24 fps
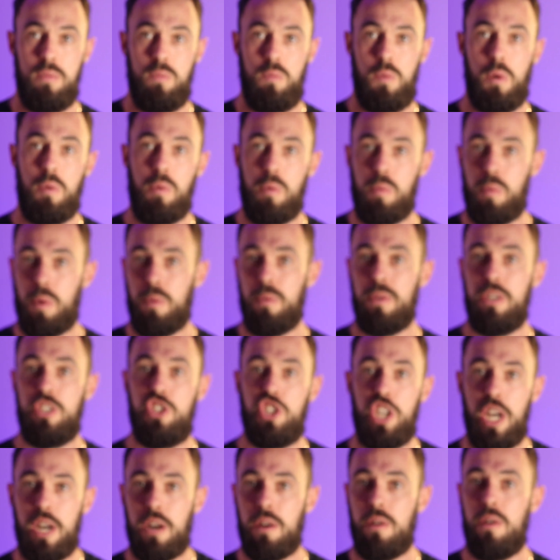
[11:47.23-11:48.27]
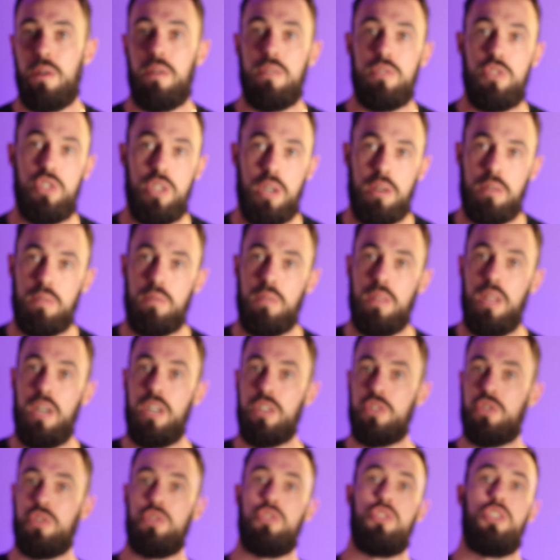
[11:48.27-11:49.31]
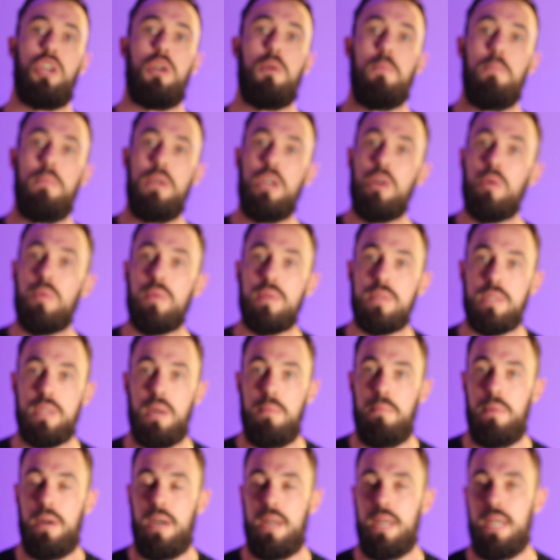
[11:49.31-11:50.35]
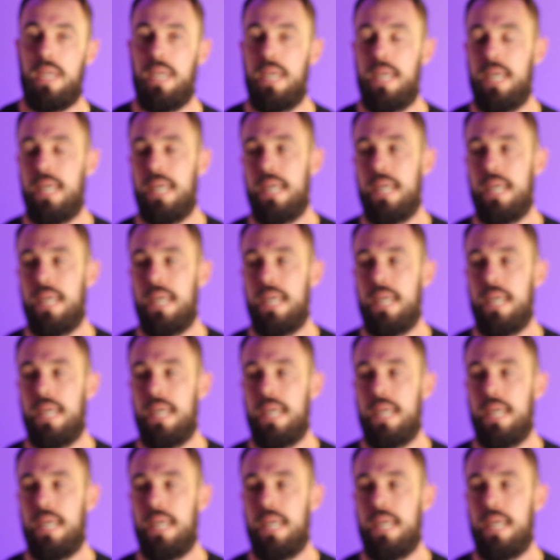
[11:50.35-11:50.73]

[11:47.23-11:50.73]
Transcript: where we share lunch or share a meal with somebody,